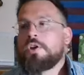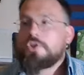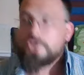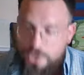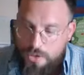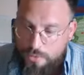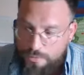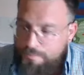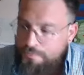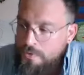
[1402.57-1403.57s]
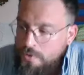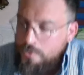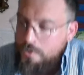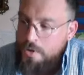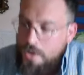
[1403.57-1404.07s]
So
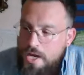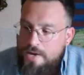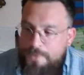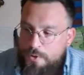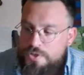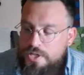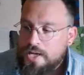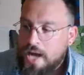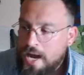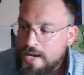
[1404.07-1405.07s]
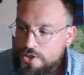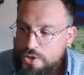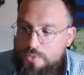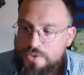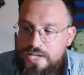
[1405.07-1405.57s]
if there's a guy,
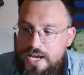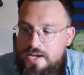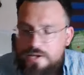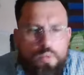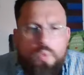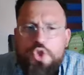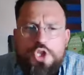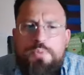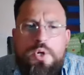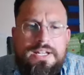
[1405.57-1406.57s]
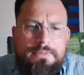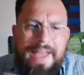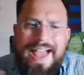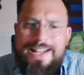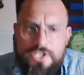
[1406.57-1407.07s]
so say, just put it in
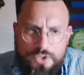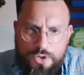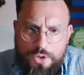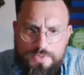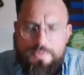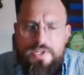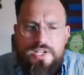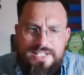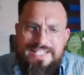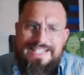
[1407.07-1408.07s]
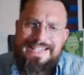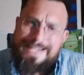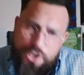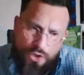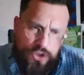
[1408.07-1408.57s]
Madden terms because it's
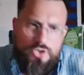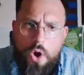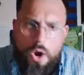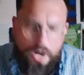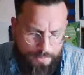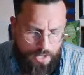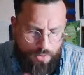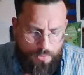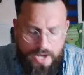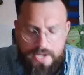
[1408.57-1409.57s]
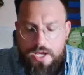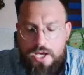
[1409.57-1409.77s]
easier to talk about, right?